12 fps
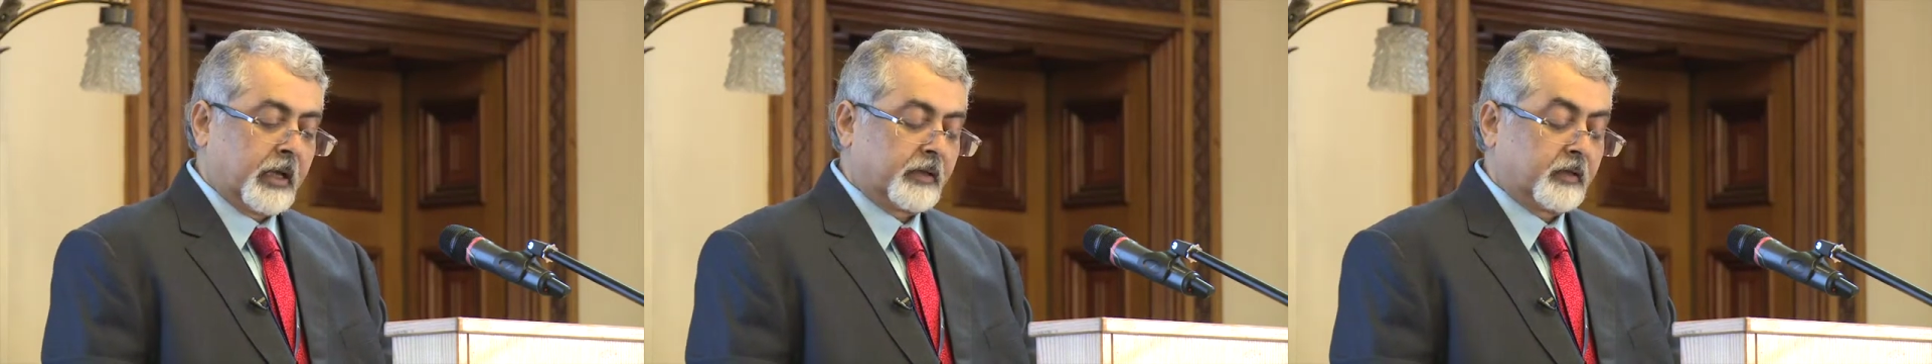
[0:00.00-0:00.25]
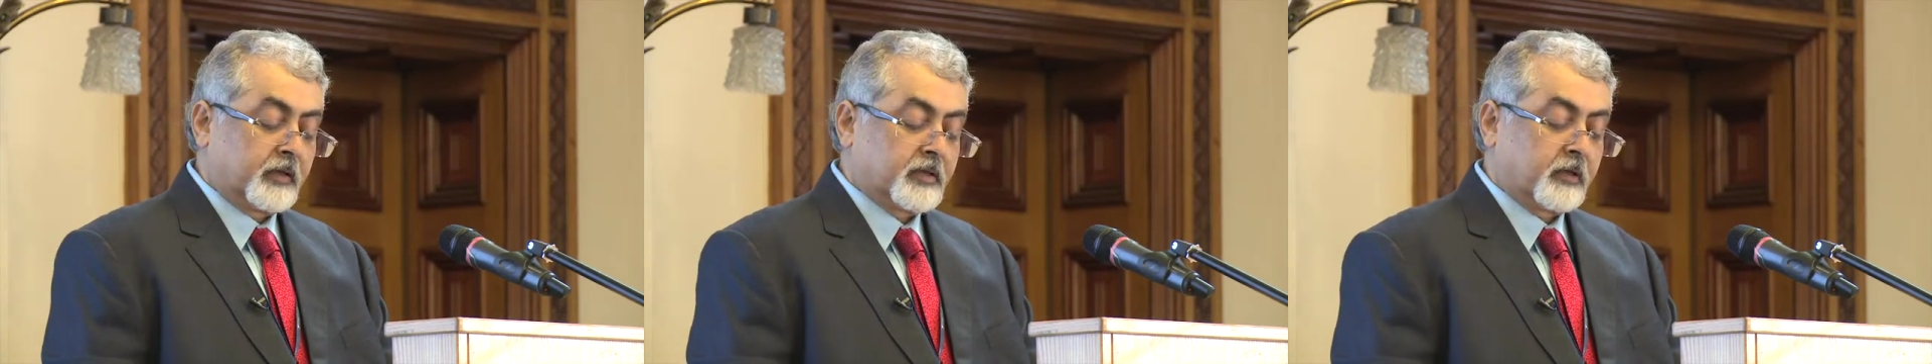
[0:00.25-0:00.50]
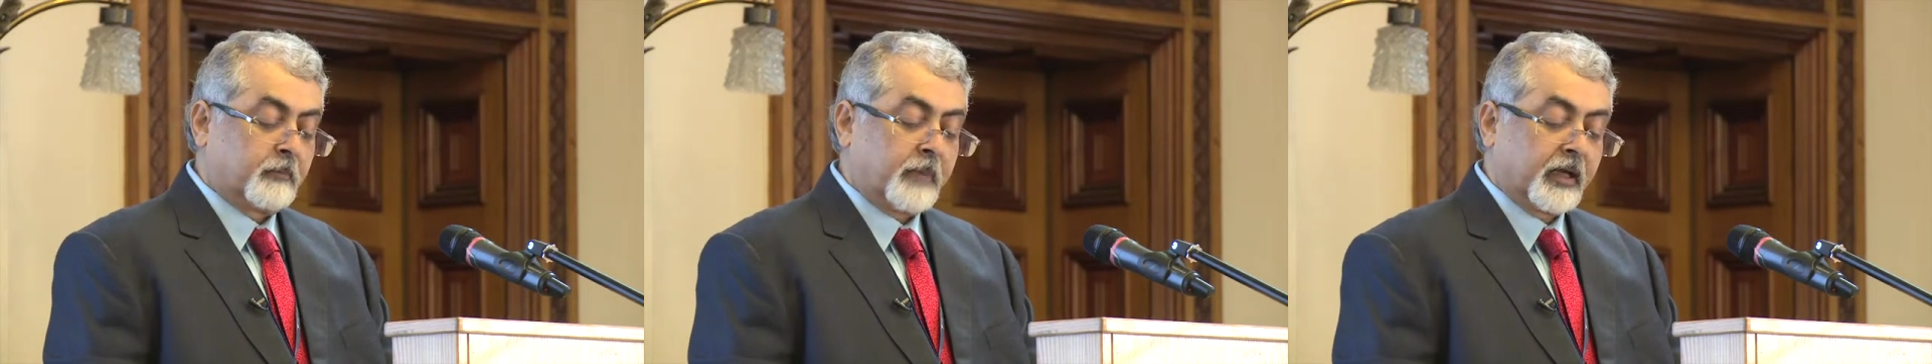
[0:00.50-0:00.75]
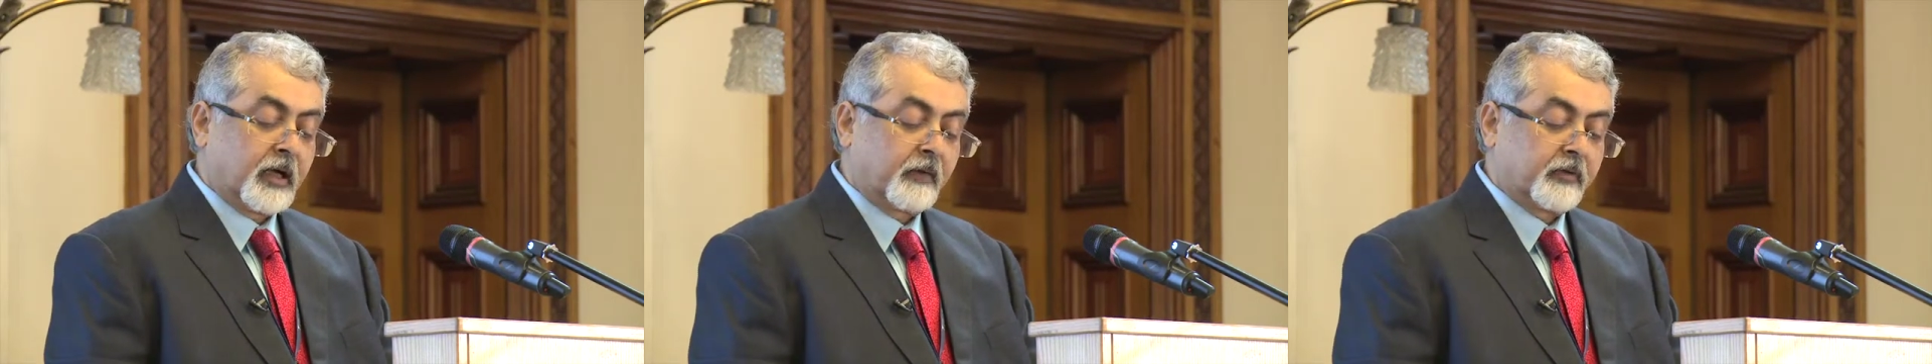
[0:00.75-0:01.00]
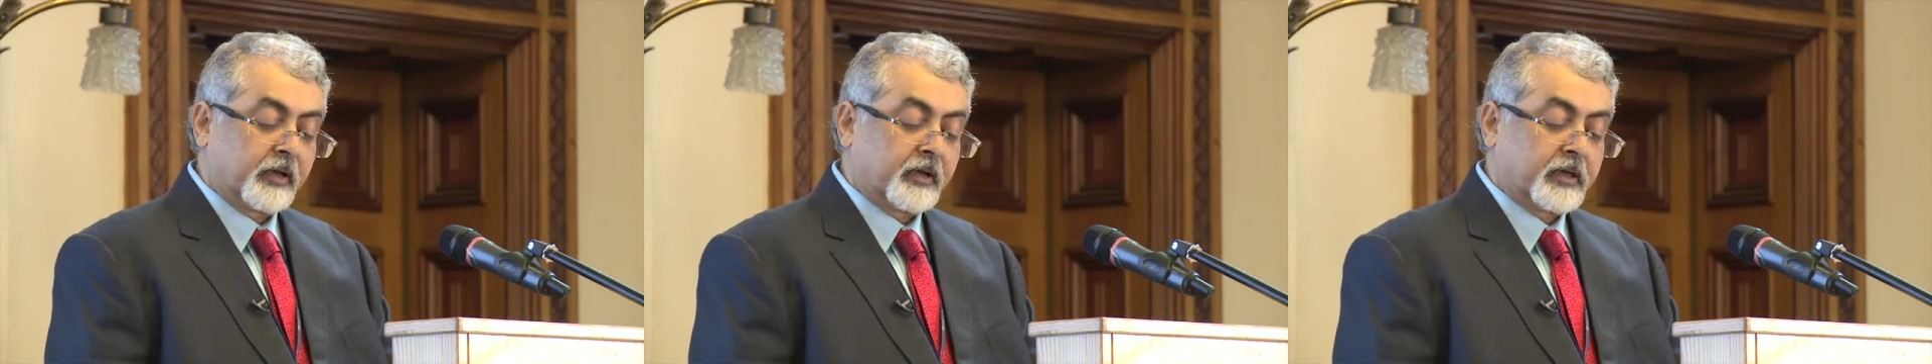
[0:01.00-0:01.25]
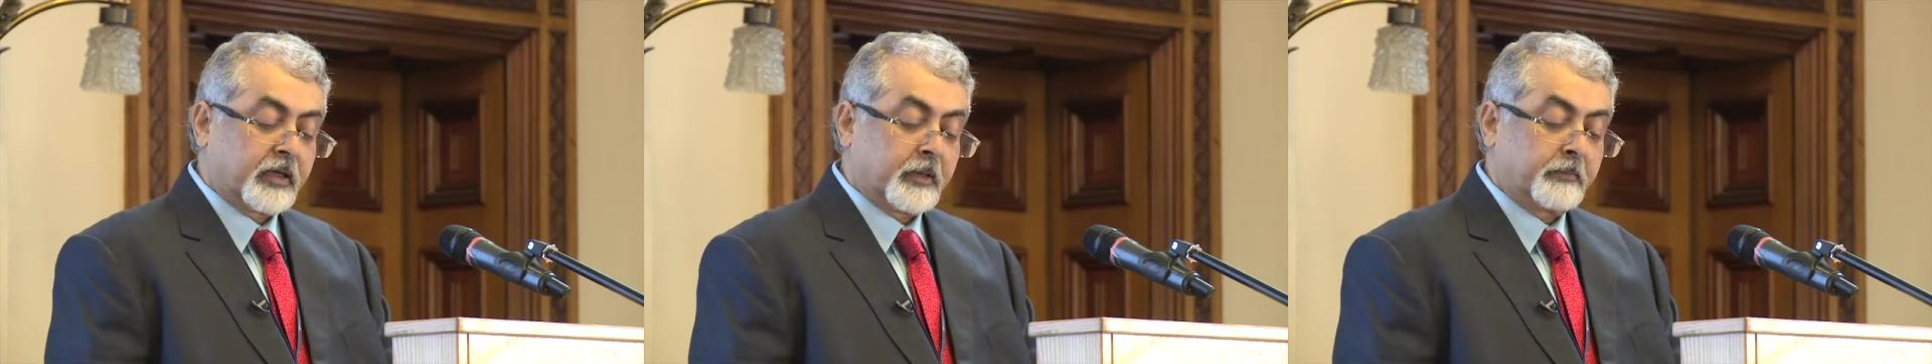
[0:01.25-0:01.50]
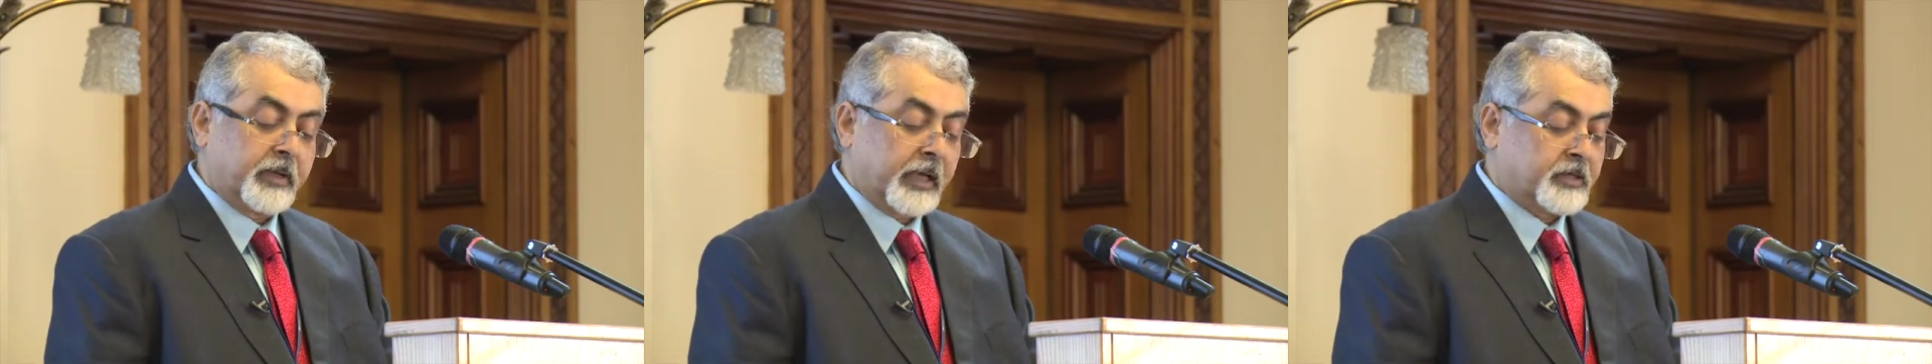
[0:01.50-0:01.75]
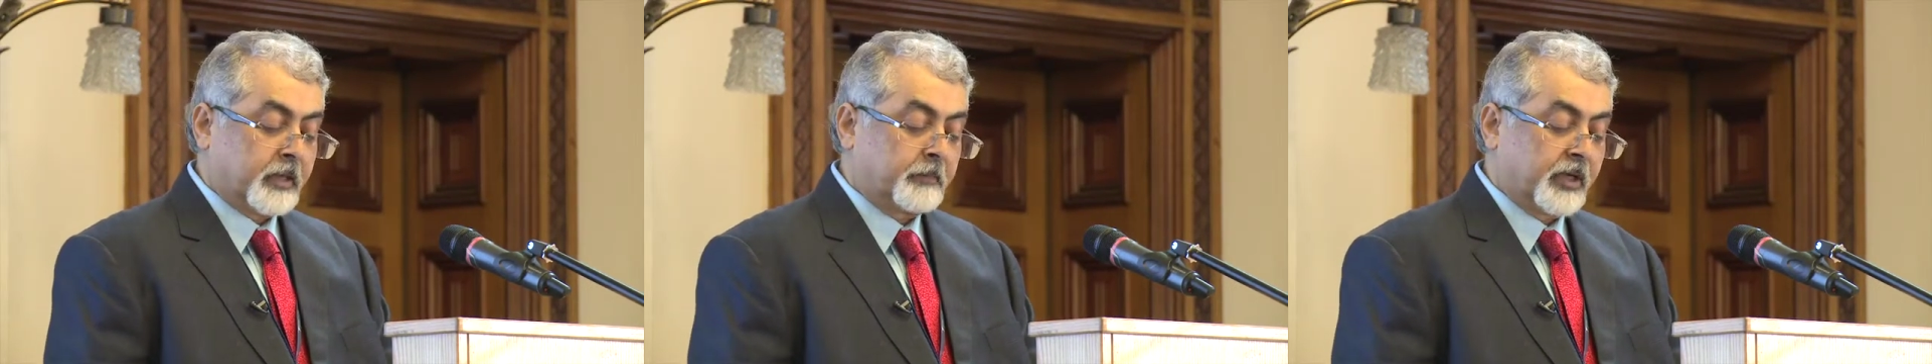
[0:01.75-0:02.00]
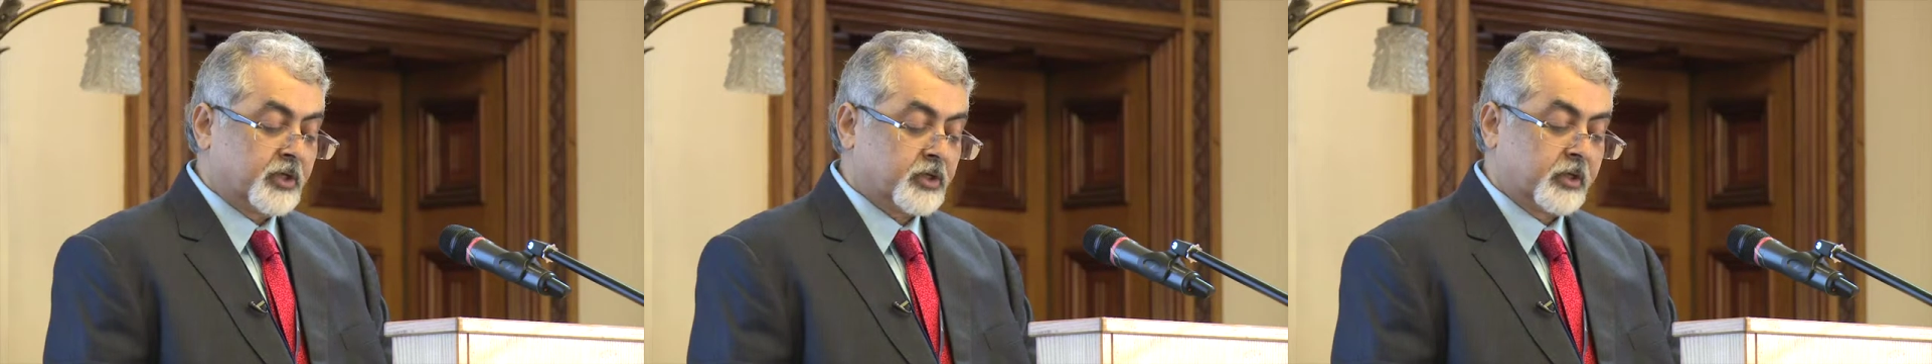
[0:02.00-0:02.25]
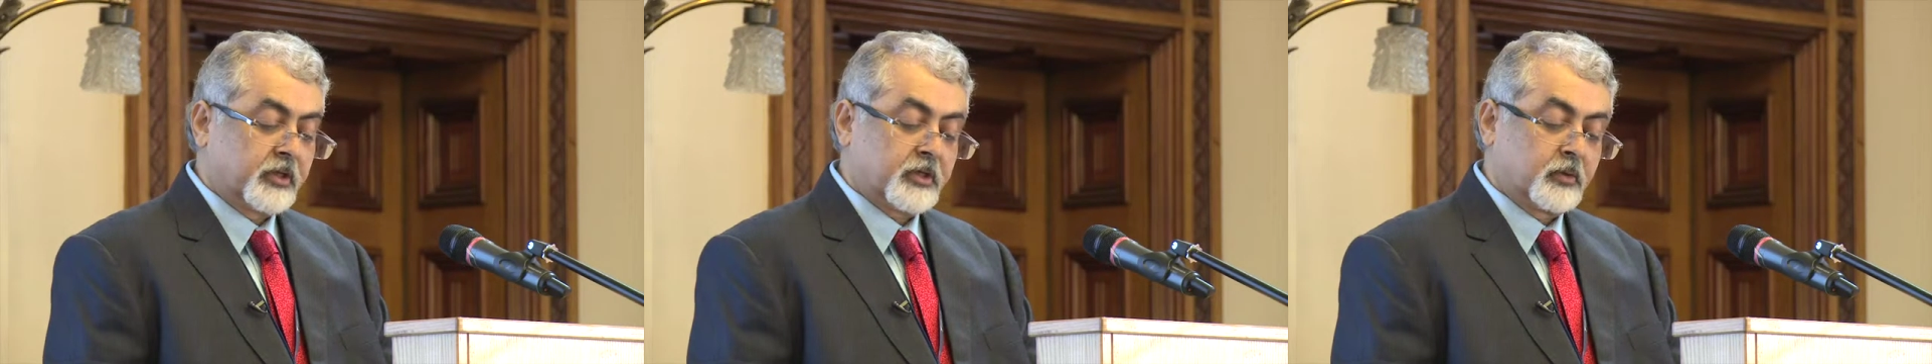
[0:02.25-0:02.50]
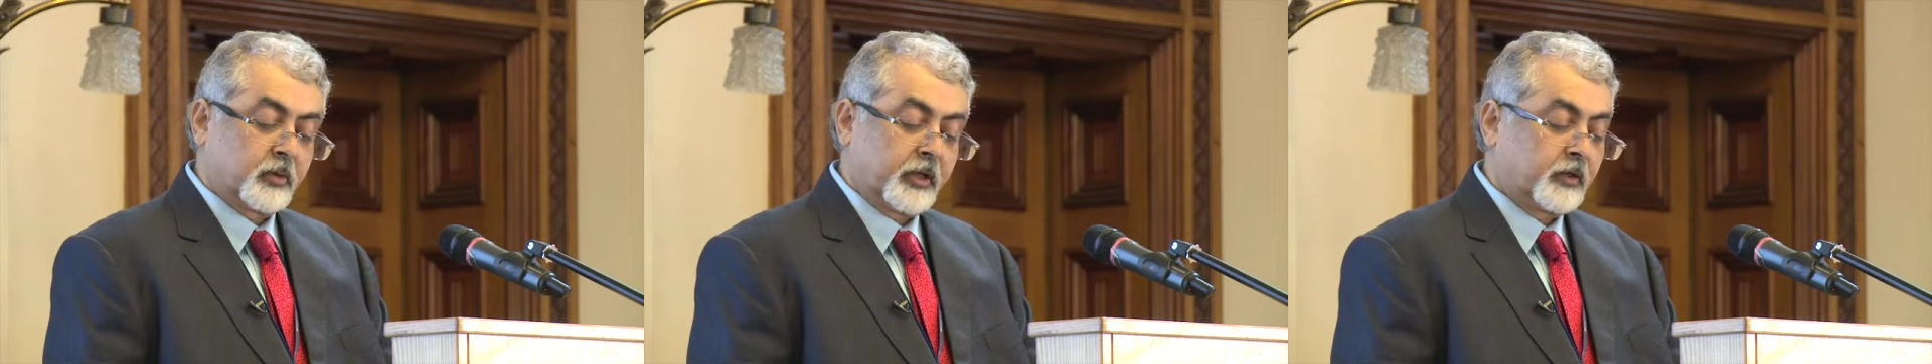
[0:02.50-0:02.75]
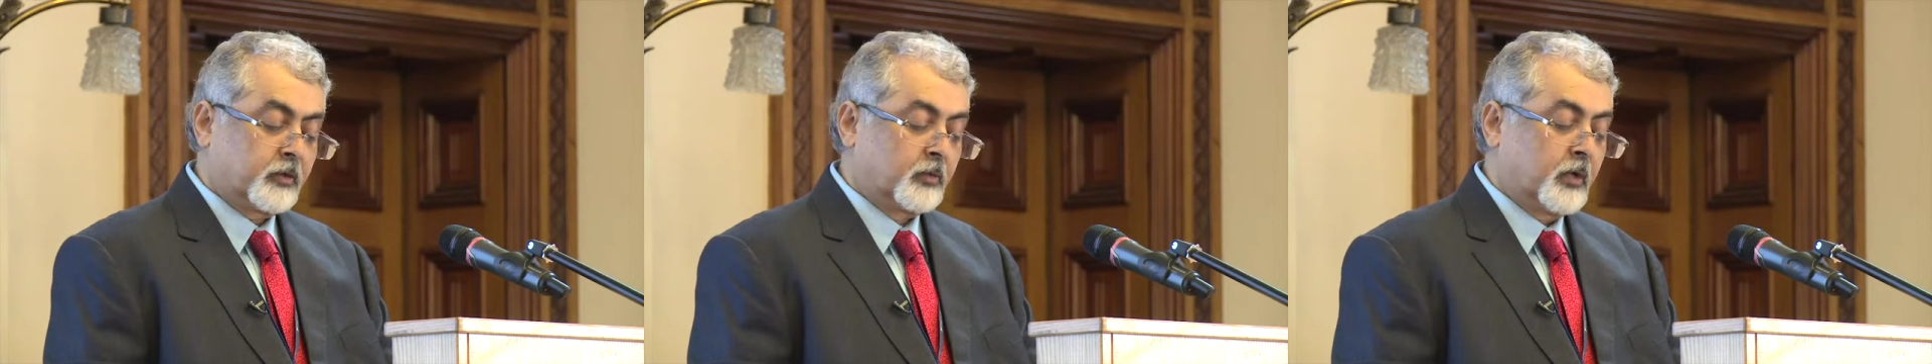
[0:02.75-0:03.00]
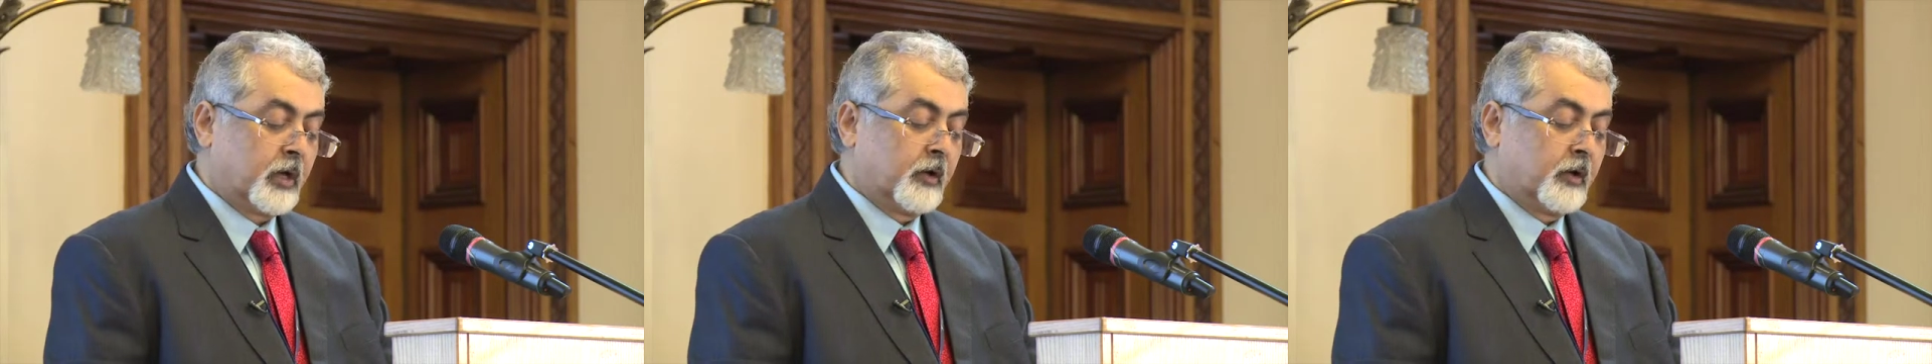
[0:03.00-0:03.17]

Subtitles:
And the Reserve Bank Governor, as I mentioned, is looking to